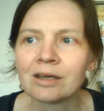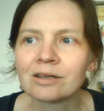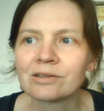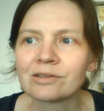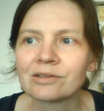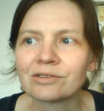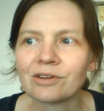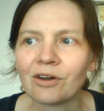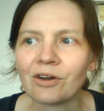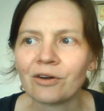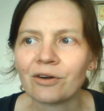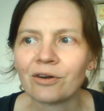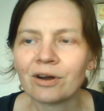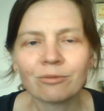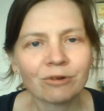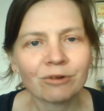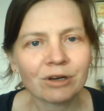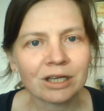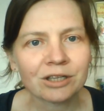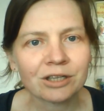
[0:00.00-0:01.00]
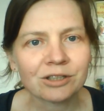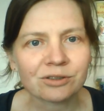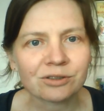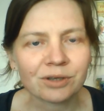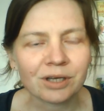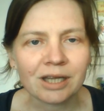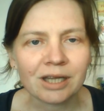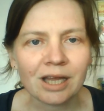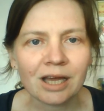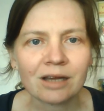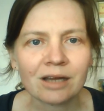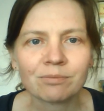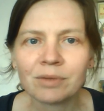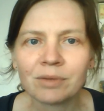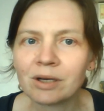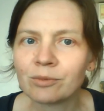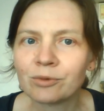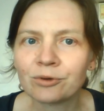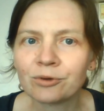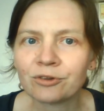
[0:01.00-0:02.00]
So I'm really enjoying that, but
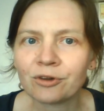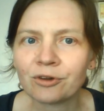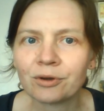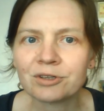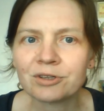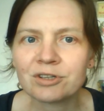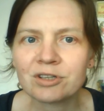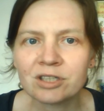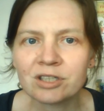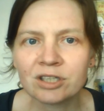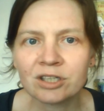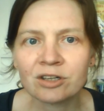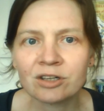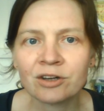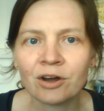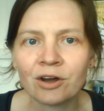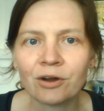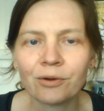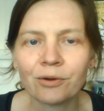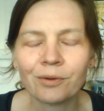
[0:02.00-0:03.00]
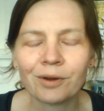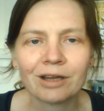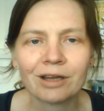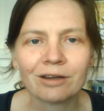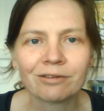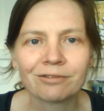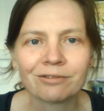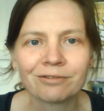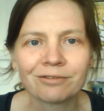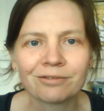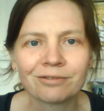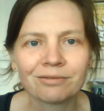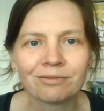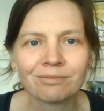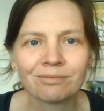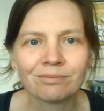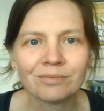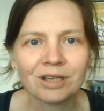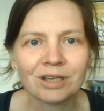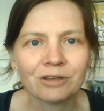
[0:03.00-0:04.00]
I'm also interested to know if
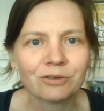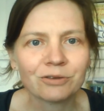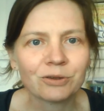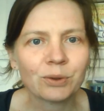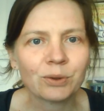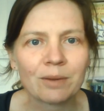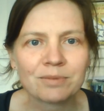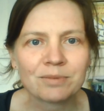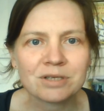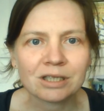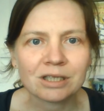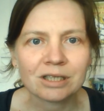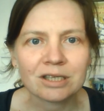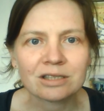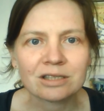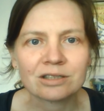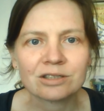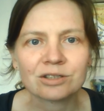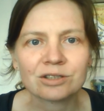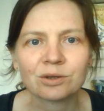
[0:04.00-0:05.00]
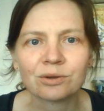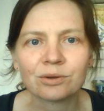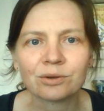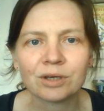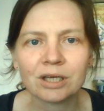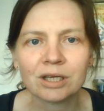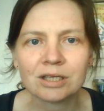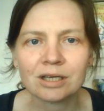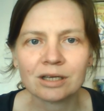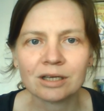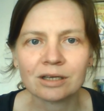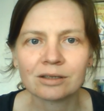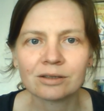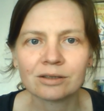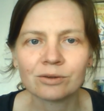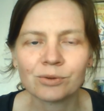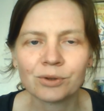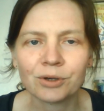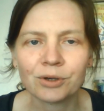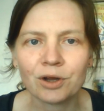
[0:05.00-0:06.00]
you happen to listen to knitting
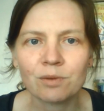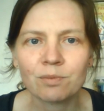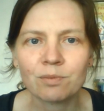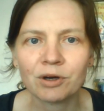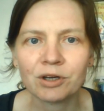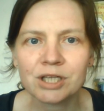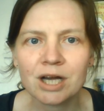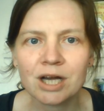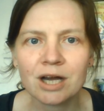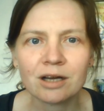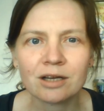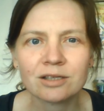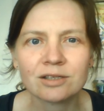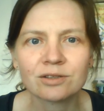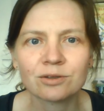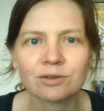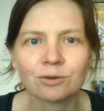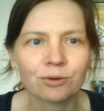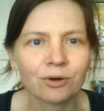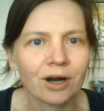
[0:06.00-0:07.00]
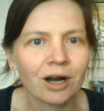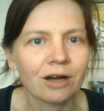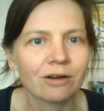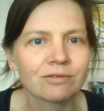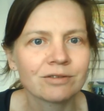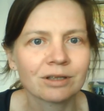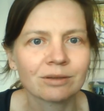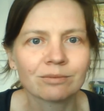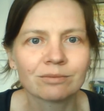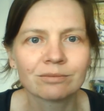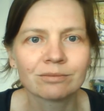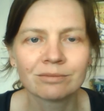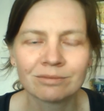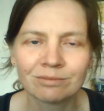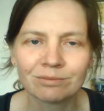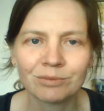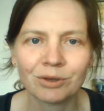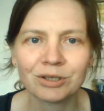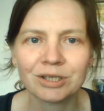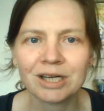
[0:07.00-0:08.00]
audio podcasts or crafting
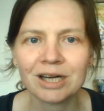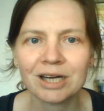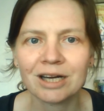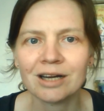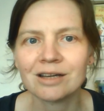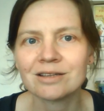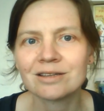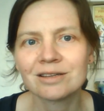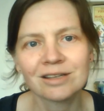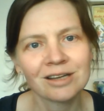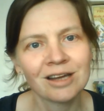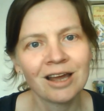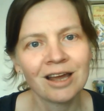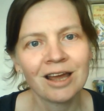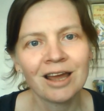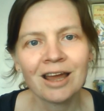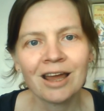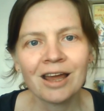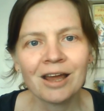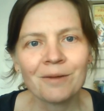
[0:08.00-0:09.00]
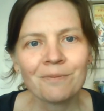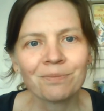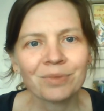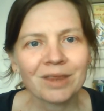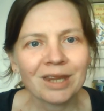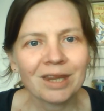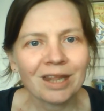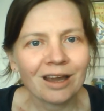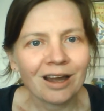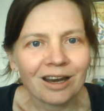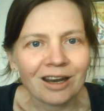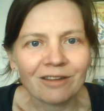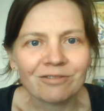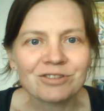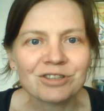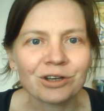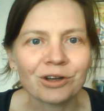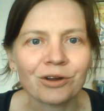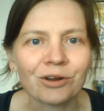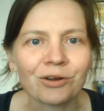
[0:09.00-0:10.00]
podcasts. I'd love to
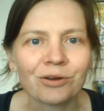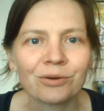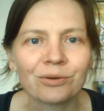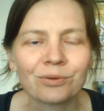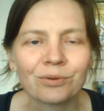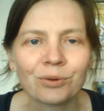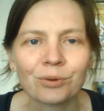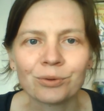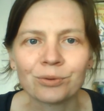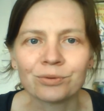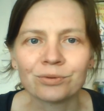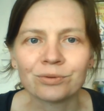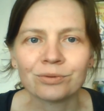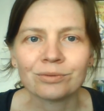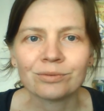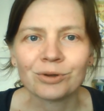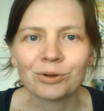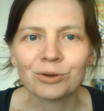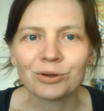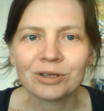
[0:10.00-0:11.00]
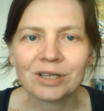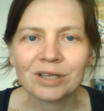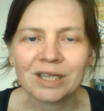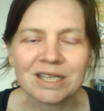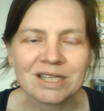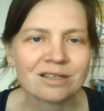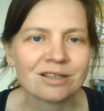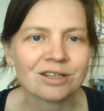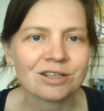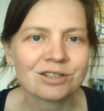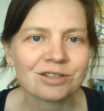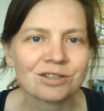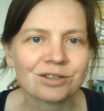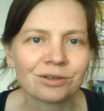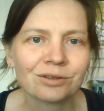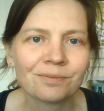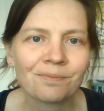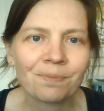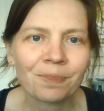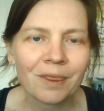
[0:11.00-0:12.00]
know who you're listening to,
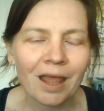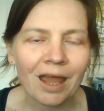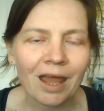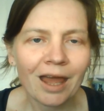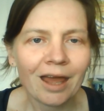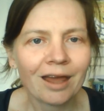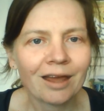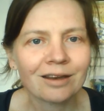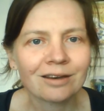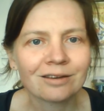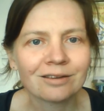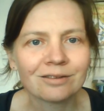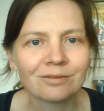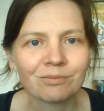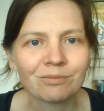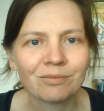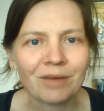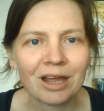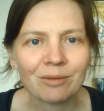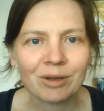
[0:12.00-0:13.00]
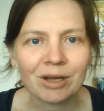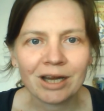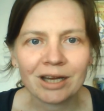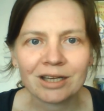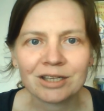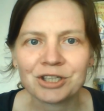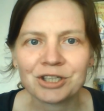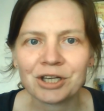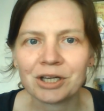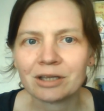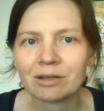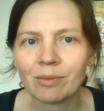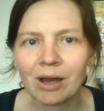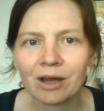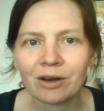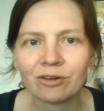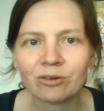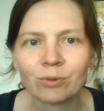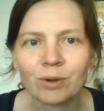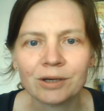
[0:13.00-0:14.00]
and maybe I can check them out
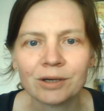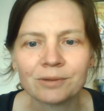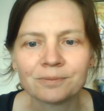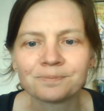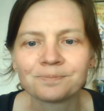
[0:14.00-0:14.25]
as well.